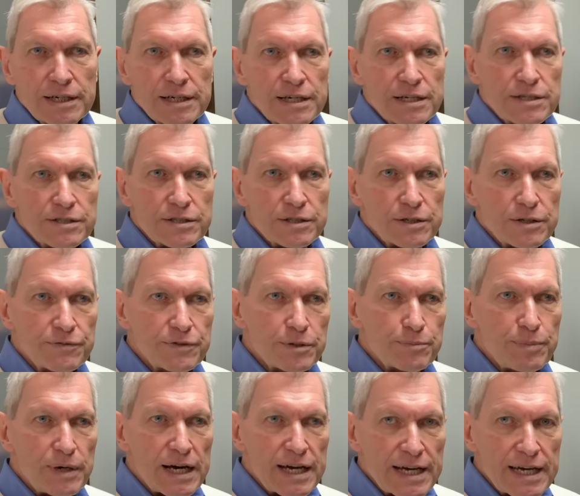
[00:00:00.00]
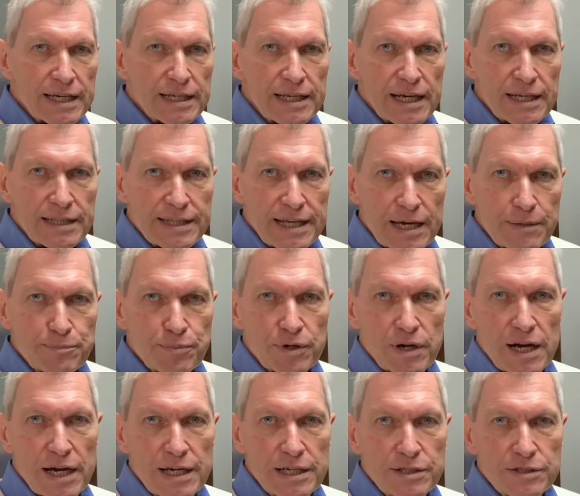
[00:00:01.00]
So if you buy it at that
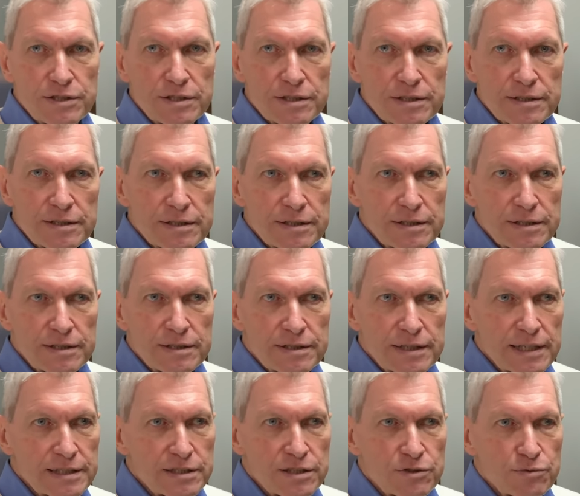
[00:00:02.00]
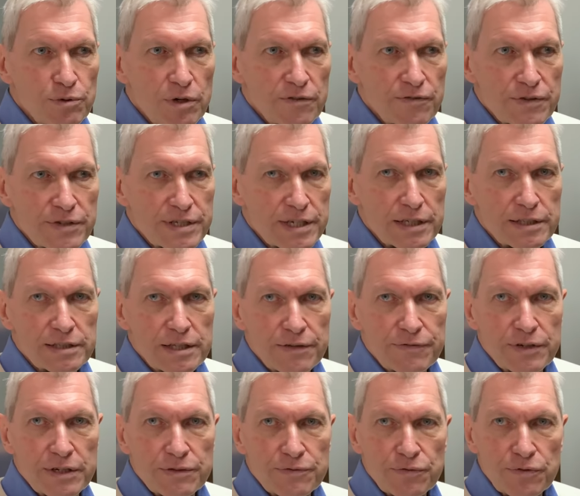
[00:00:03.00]
price, that's a 12%
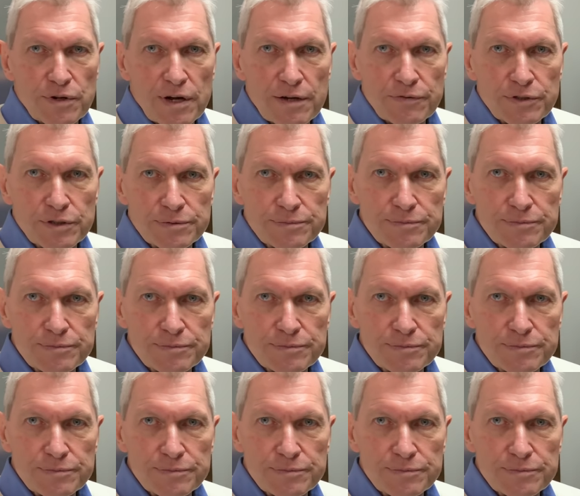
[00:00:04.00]
dividend forever.